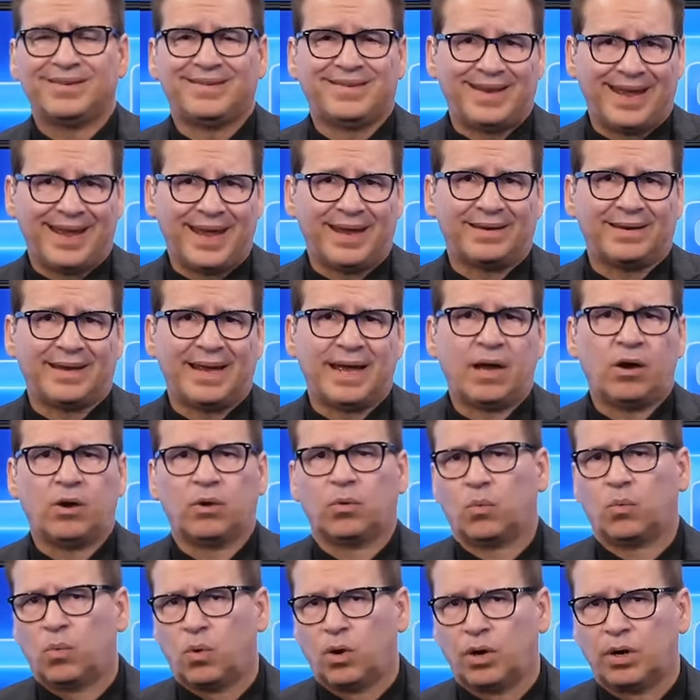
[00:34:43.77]
debt, how
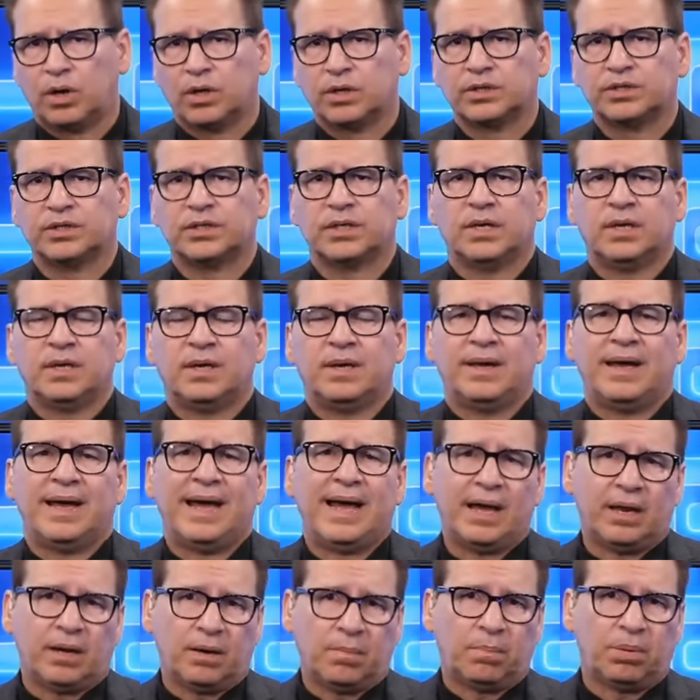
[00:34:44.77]
it works,
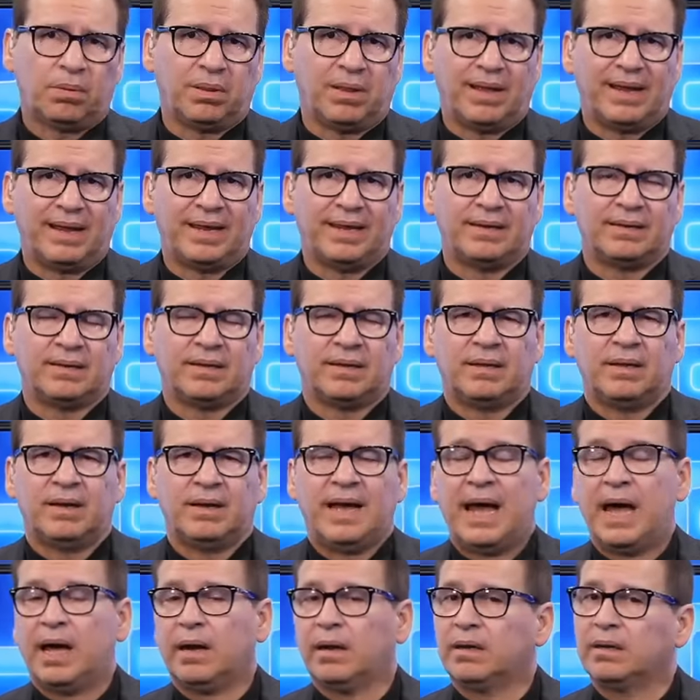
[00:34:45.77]
how to play it,
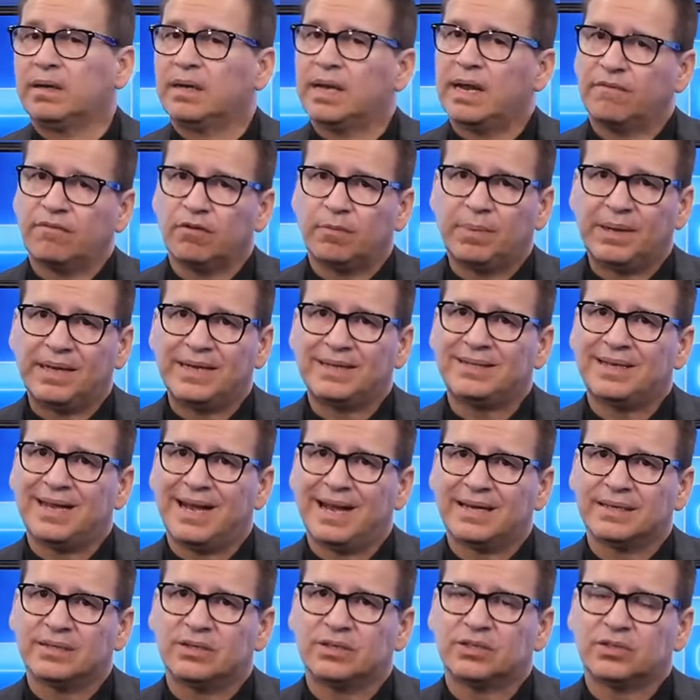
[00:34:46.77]
how to never pay
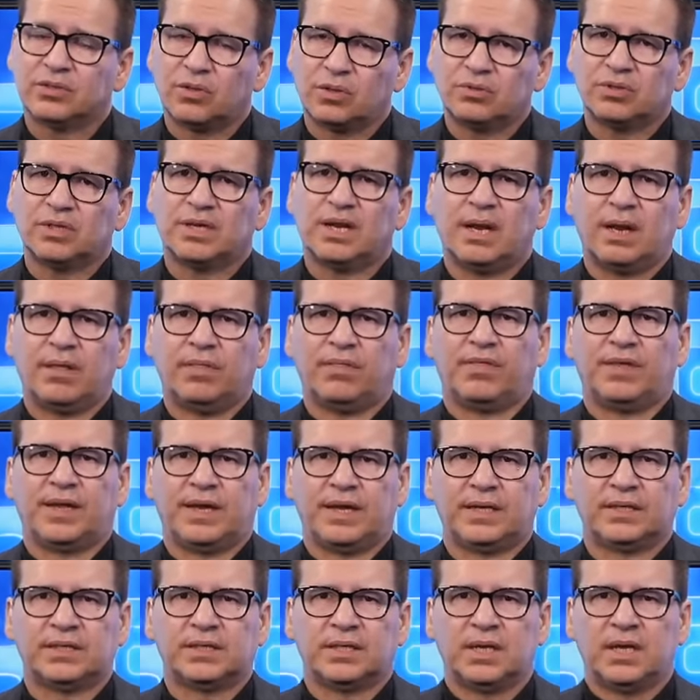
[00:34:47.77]
taxes, those kind of
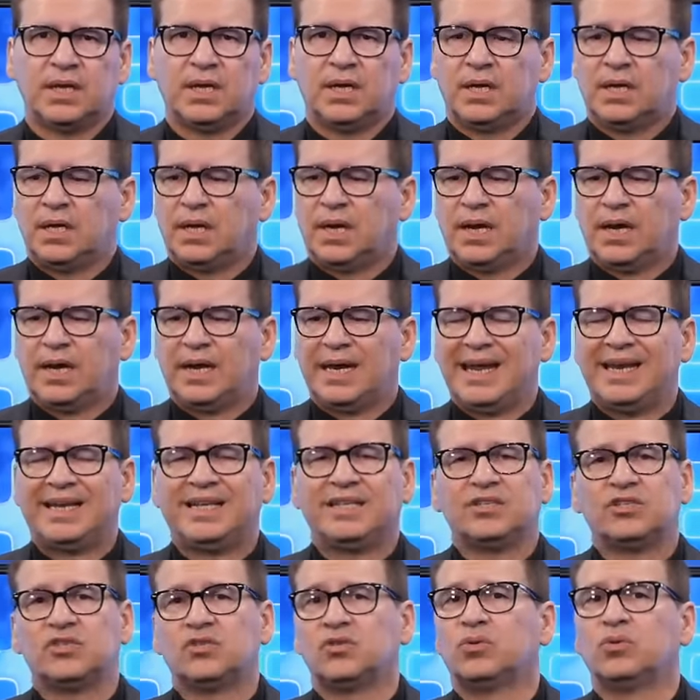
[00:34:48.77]
things. And
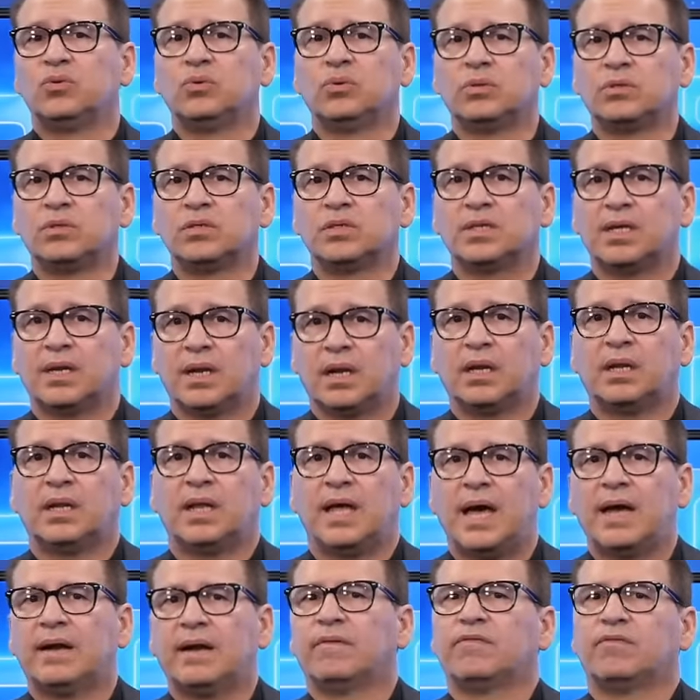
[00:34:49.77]
it's tools that a
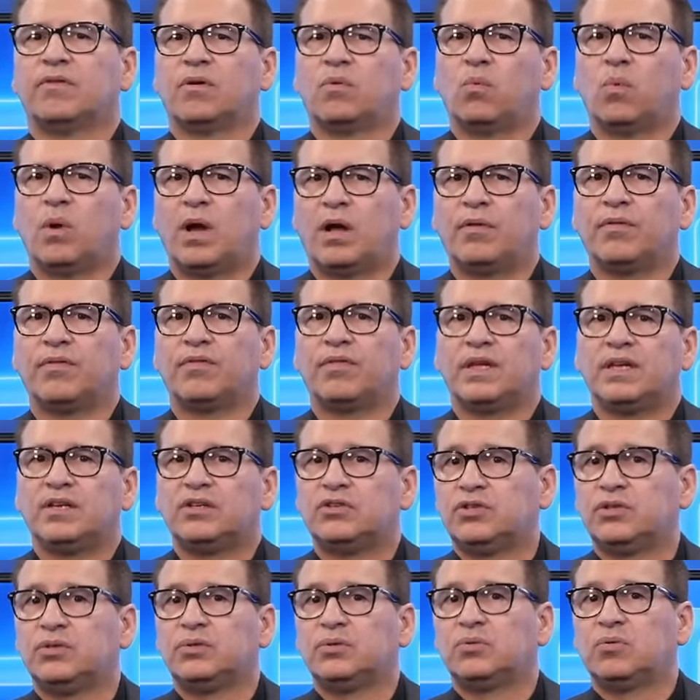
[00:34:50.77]
lot of the wealthy
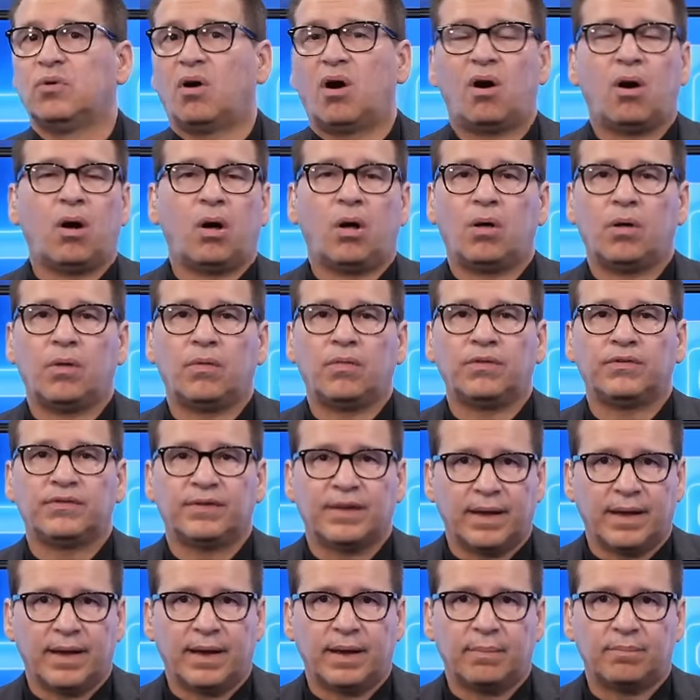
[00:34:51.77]
do all the
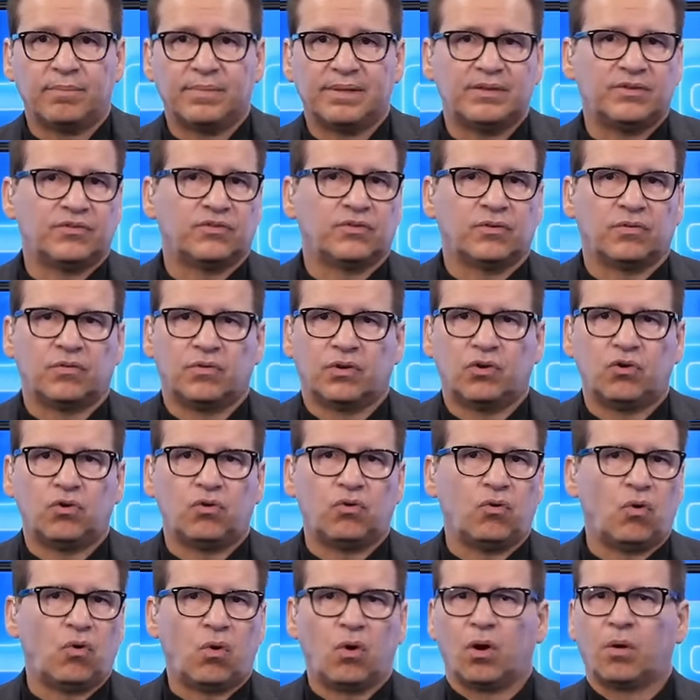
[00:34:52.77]
time. These are the
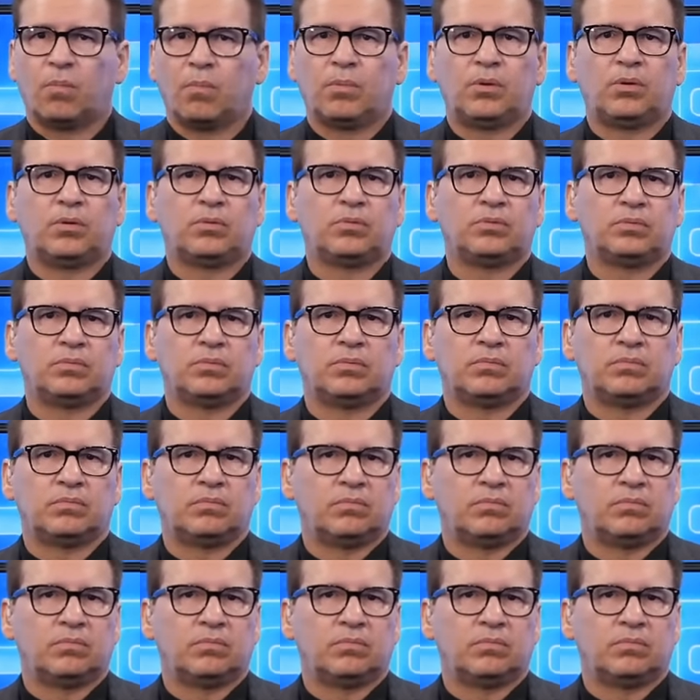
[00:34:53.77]
normal,